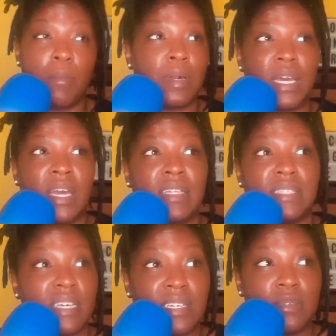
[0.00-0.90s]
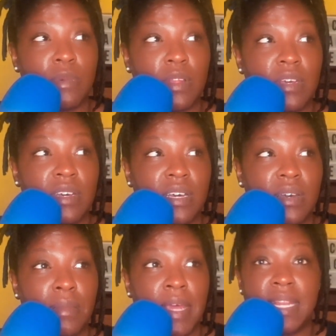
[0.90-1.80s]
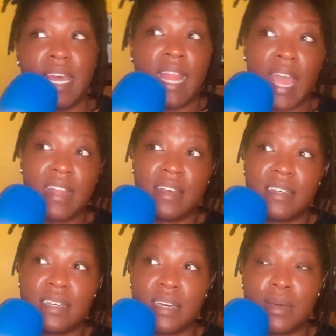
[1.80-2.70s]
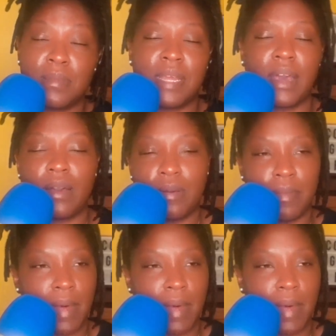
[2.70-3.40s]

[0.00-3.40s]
but does want to hook up that ain't a hookup. Oh